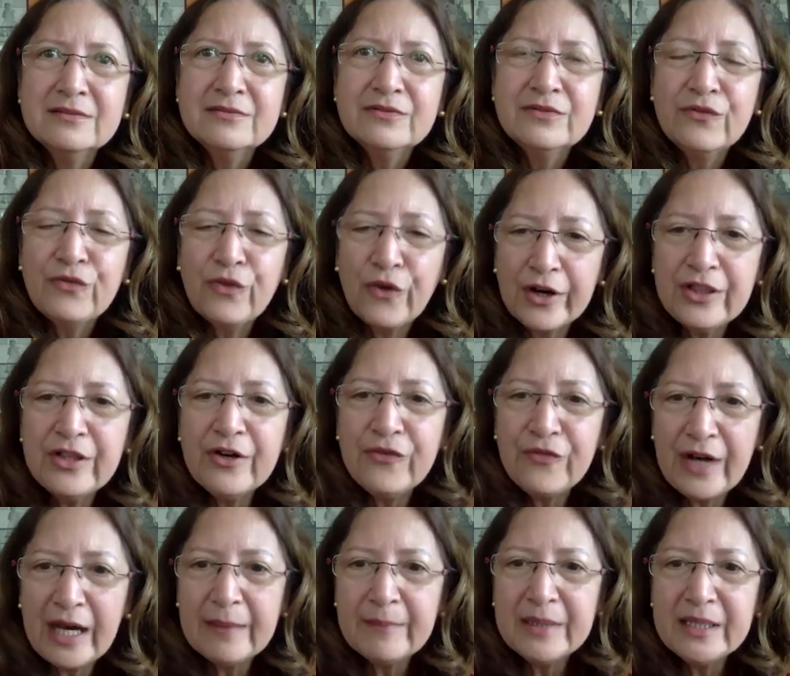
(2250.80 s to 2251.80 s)
for the
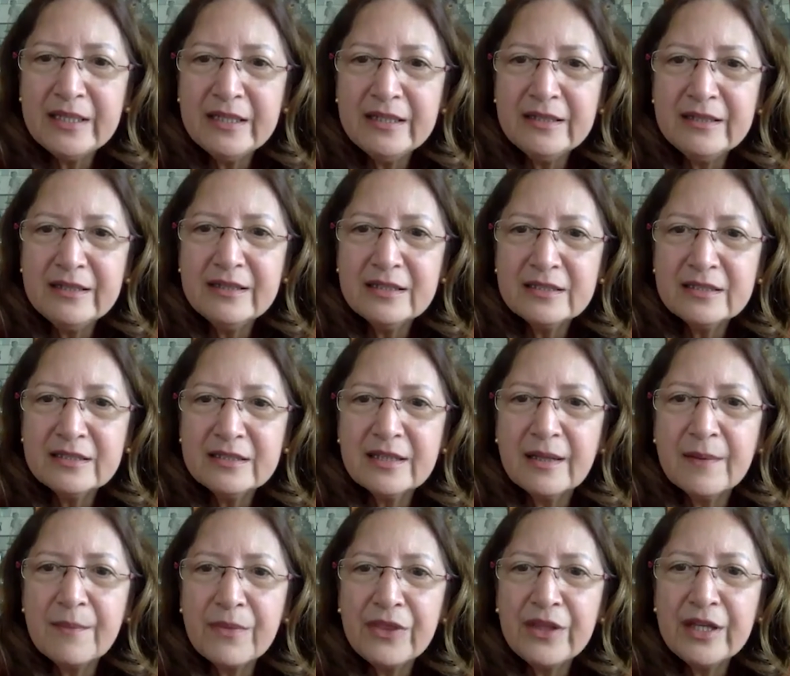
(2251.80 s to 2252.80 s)
family is
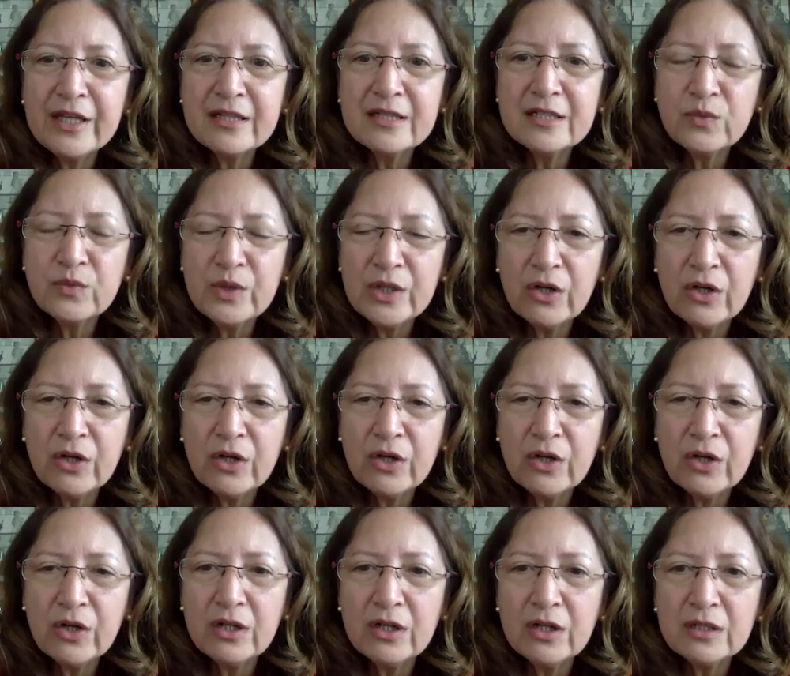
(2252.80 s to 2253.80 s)
something that we all
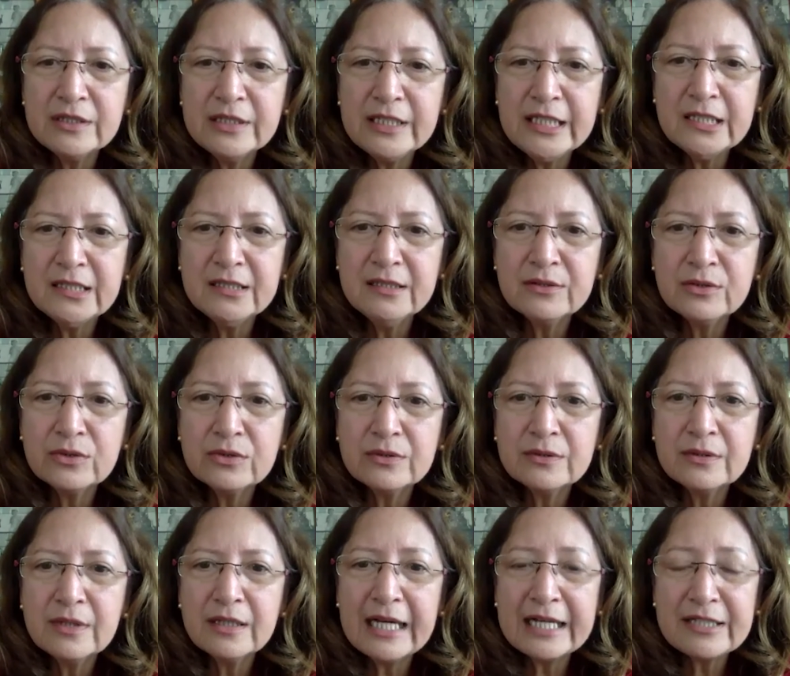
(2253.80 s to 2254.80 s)
need
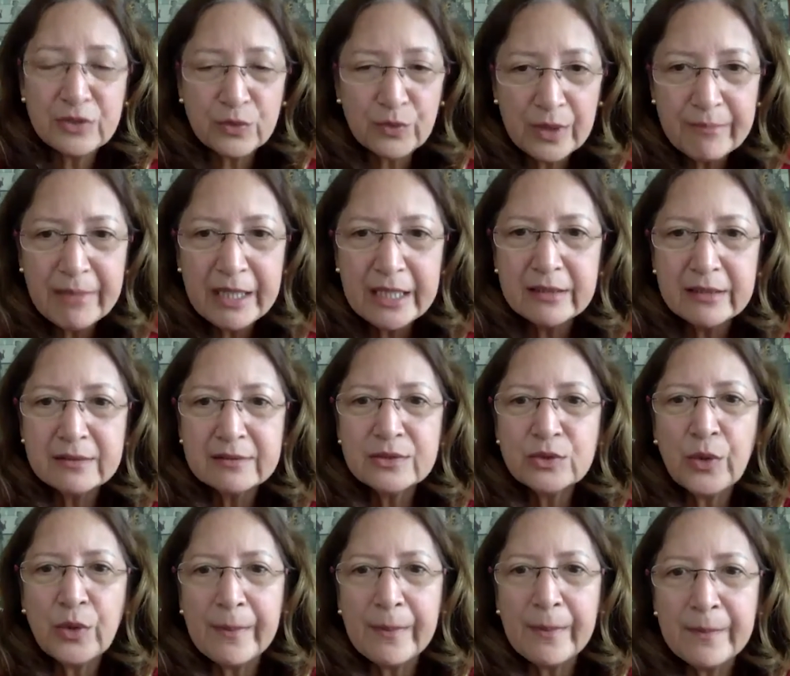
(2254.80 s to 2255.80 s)
as women to
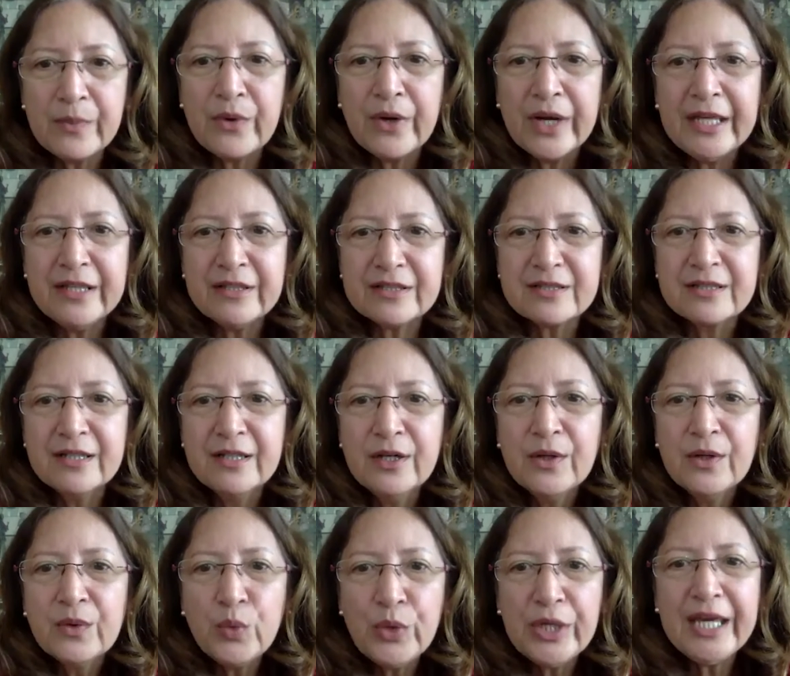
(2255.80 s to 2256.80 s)
embrace.
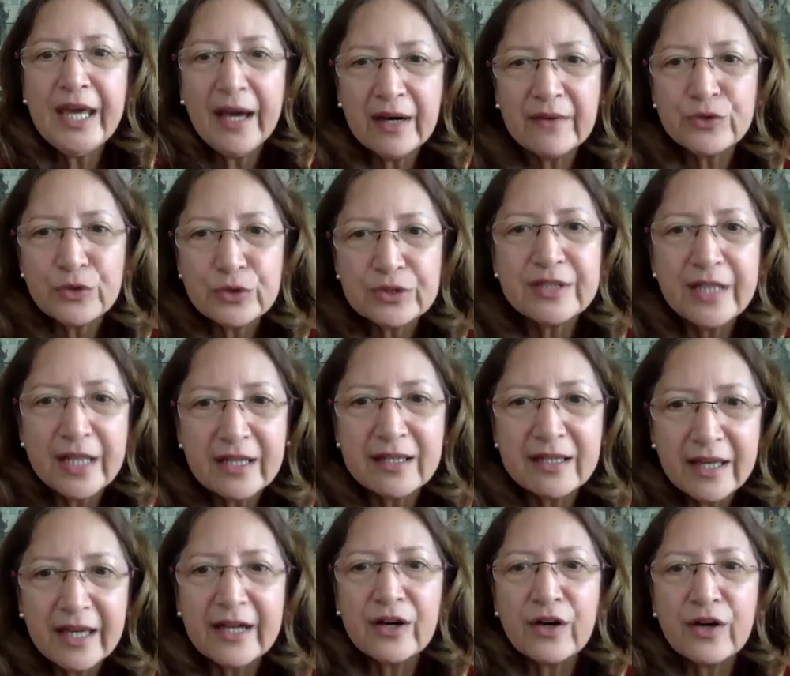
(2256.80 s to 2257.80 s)
We have to take
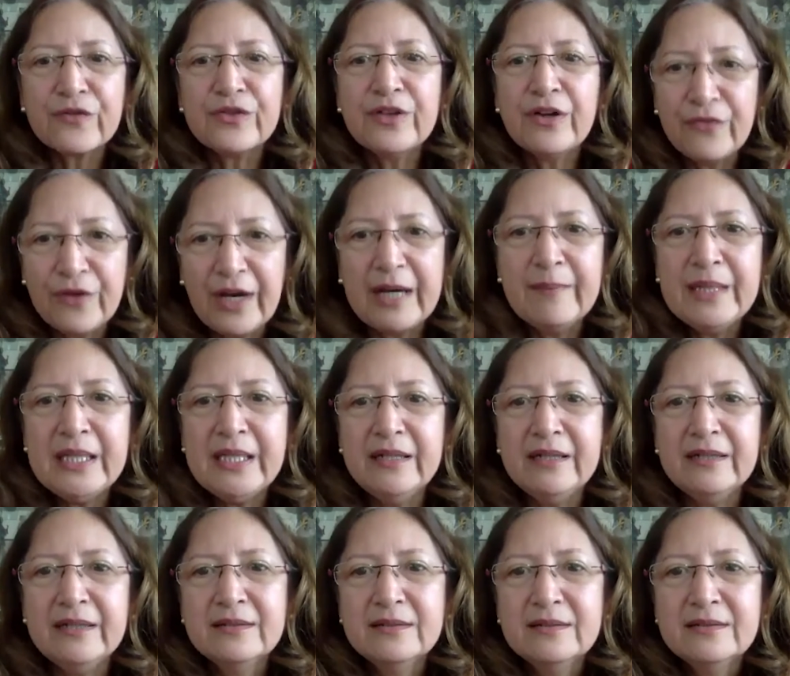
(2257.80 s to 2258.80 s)
care of the family
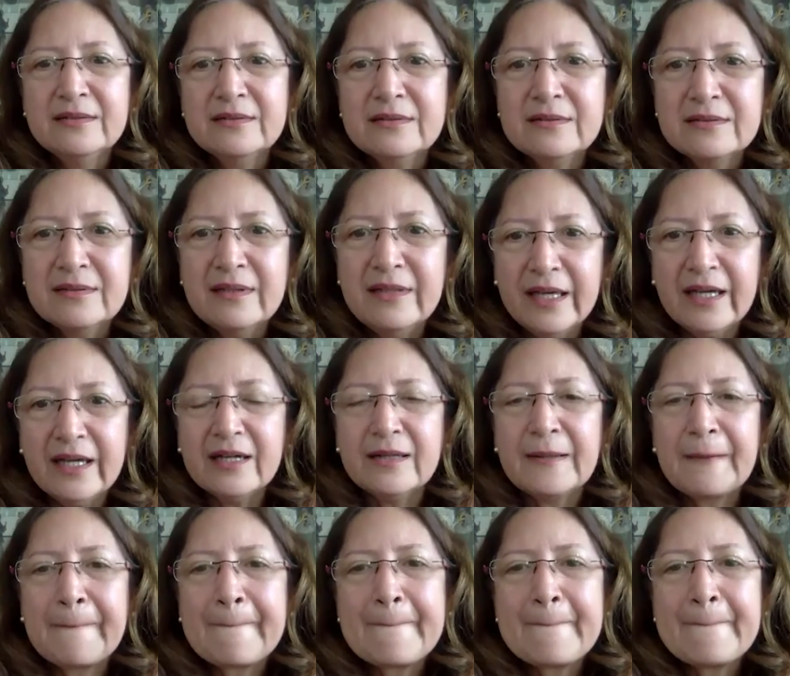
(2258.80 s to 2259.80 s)
there.